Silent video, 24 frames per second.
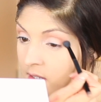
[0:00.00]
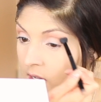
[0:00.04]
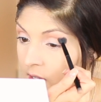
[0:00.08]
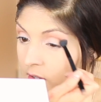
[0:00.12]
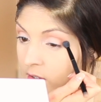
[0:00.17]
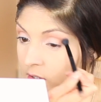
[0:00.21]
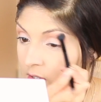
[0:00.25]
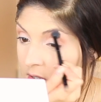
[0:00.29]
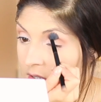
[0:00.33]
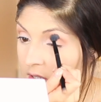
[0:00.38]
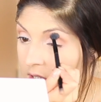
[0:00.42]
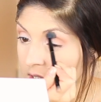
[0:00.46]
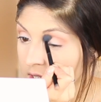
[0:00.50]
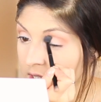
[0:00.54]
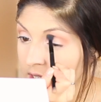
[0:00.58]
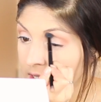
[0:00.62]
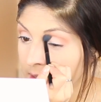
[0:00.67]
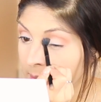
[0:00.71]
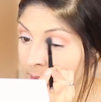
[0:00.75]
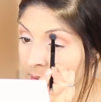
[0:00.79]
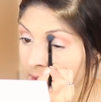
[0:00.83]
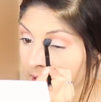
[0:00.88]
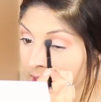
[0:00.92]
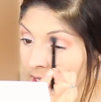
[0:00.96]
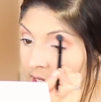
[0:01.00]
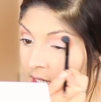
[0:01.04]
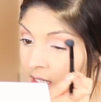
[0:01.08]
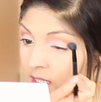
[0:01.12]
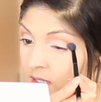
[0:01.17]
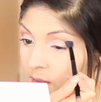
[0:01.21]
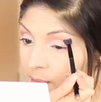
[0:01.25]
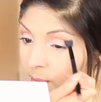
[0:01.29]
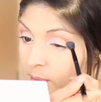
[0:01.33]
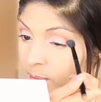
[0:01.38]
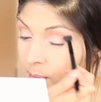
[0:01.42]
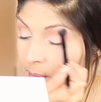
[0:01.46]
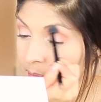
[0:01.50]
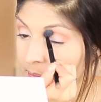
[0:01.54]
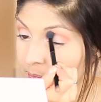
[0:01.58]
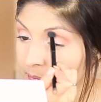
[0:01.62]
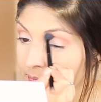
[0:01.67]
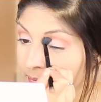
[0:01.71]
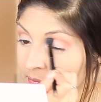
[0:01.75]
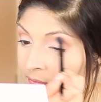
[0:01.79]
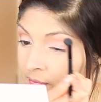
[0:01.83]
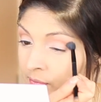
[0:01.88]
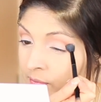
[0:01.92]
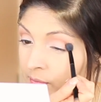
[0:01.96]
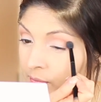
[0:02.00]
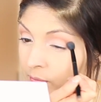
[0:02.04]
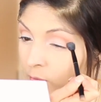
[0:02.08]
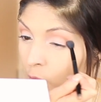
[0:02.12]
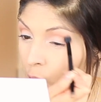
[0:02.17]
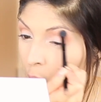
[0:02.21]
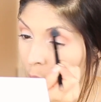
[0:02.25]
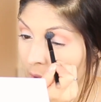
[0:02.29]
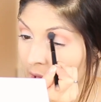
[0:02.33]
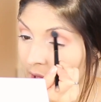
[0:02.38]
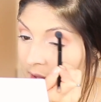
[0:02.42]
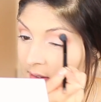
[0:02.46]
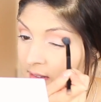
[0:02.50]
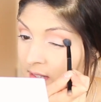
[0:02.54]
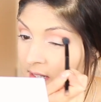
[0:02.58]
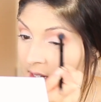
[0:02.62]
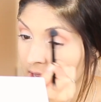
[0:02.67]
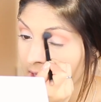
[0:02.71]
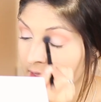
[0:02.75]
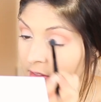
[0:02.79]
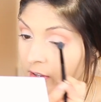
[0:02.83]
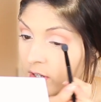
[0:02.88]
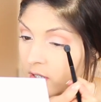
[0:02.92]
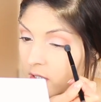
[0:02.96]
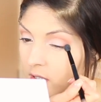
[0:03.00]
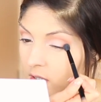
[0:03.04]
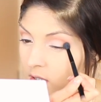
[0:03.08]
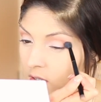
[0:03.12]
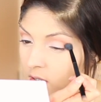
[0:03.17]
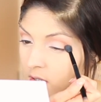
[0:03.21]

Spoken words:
colors are gonna blend well together.